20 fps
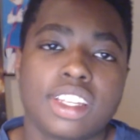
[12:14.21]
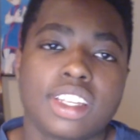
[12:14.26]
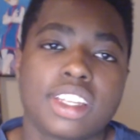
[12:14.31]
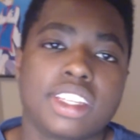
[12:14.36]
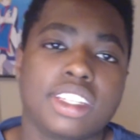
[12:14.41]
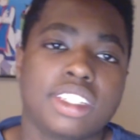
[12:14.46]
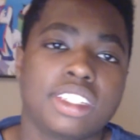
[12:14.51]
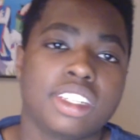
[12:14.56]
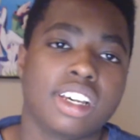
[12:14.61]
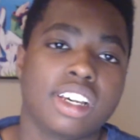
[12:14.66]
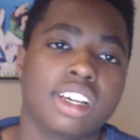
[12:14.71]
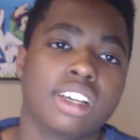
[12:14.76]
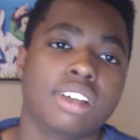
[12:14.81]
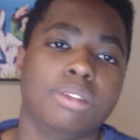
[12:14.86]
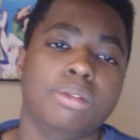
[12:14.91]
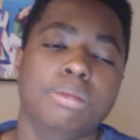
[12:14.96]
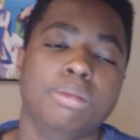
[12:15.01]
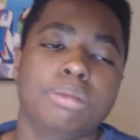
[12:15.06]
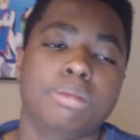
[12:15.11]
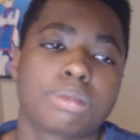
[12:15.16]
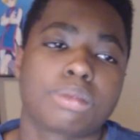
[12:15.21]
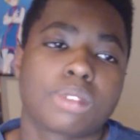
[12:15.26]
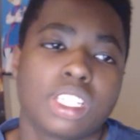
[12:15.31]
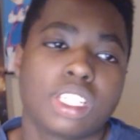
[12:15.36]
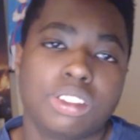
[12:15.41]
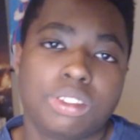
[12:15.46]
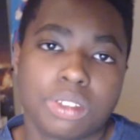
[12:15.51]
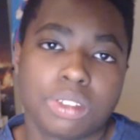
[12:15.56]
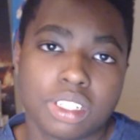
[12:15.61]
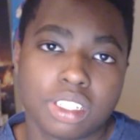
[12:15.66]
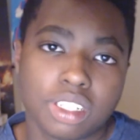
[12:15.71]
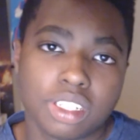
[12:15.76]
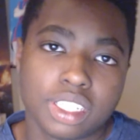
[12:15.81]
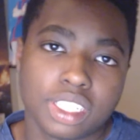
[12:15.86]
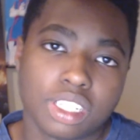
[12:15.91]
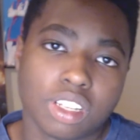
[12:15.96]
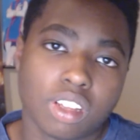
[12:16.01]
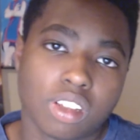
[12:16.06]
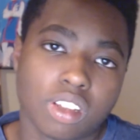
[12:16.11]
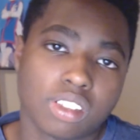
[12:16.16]
his adrenaline
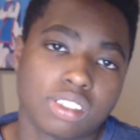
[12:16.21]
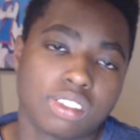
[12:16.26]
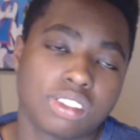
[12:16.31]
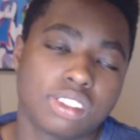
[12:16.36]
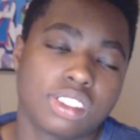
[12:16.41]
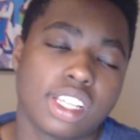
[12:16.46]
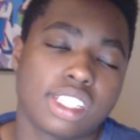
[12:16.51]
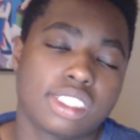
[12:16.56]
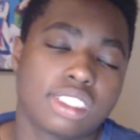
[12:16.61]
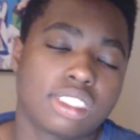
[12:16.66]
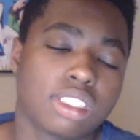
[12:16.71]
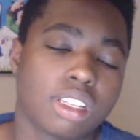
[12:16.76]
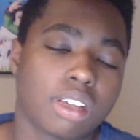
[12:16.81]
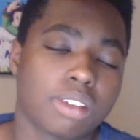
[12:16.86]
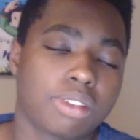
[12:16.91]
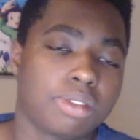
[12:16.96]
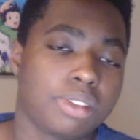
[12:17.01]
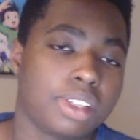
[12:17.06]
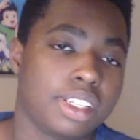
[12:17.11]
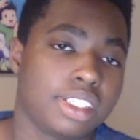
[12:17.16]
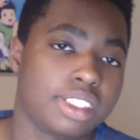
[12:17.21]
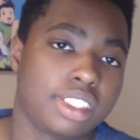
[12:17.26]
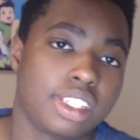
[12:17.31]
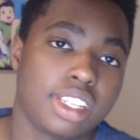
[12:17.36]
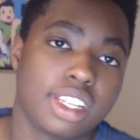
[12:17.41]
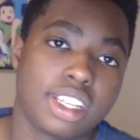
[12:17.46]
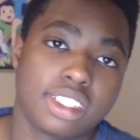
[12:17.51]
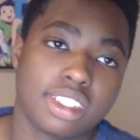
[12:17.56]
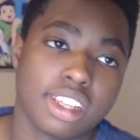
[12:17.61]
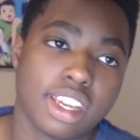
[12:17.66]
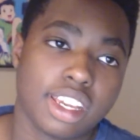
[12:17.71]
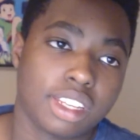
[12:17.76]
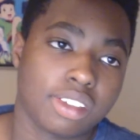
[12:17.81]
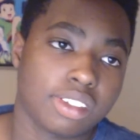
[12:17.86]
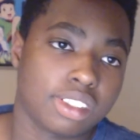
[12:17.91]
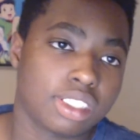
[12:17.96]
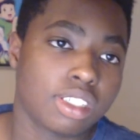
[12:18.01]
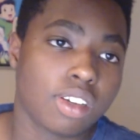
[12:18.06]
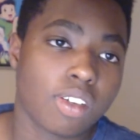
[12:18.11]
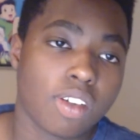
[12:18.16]
and all of that stuff from his anxiety
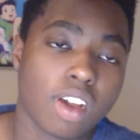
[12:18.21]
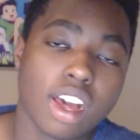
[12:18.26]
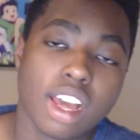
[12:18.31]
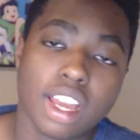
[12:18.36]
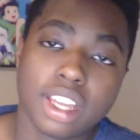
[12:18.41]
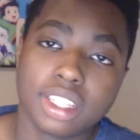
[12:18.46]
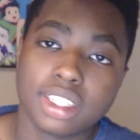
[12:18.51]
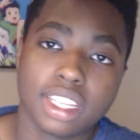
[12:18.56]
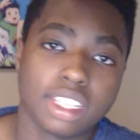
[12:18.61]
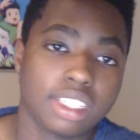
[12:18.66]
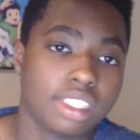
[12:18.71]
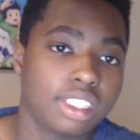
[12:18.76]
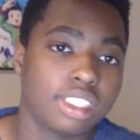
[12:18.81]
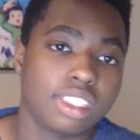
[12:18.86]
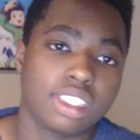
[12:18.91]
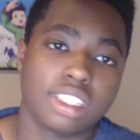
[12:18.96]
was so high that